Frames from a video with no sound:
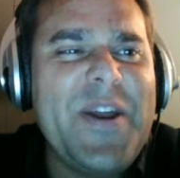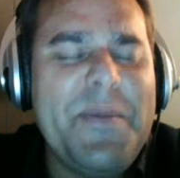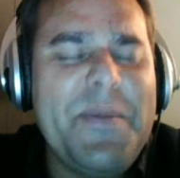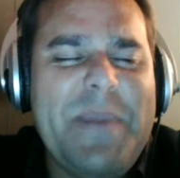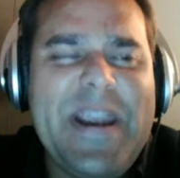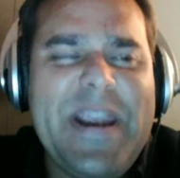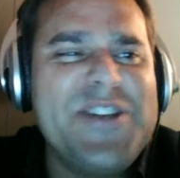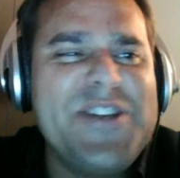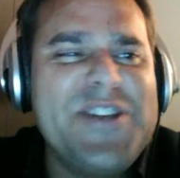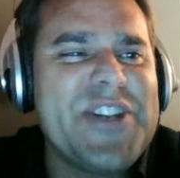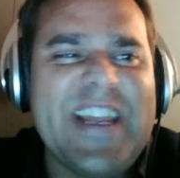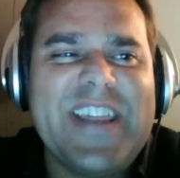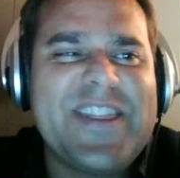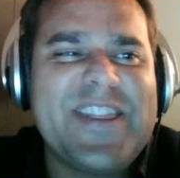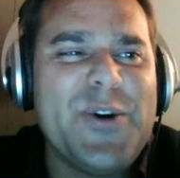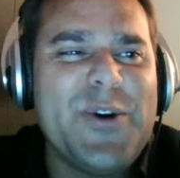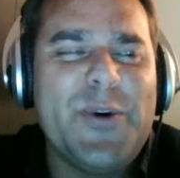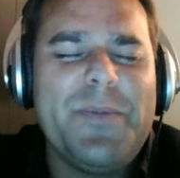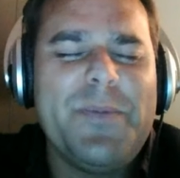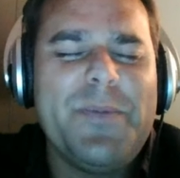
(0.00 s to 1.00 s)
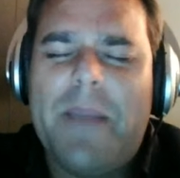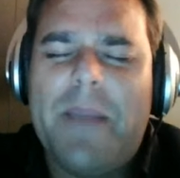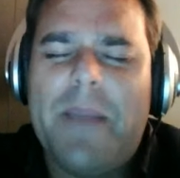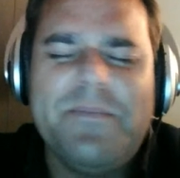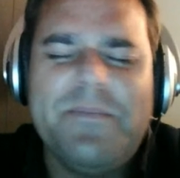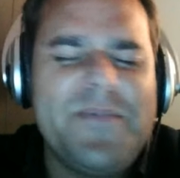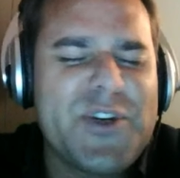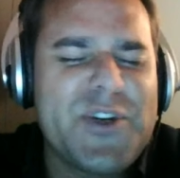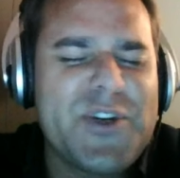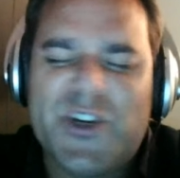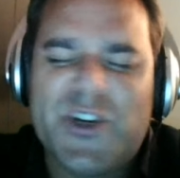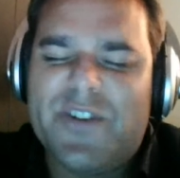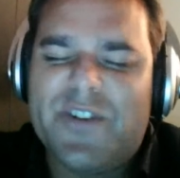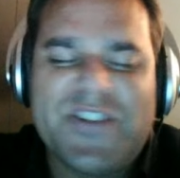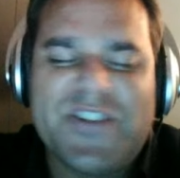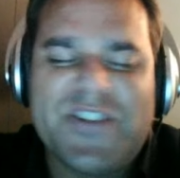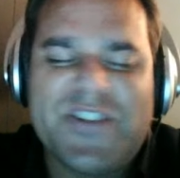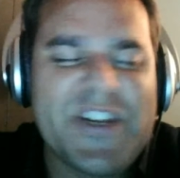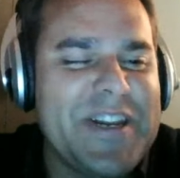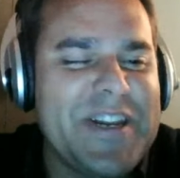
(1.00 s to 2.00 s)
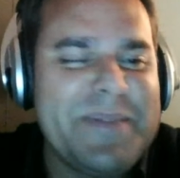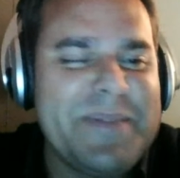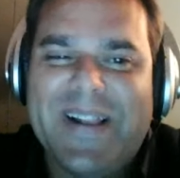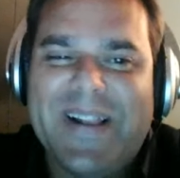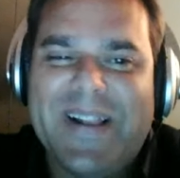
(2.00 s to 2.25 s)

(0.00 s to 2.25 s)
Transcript: immediately thought I should have said an email.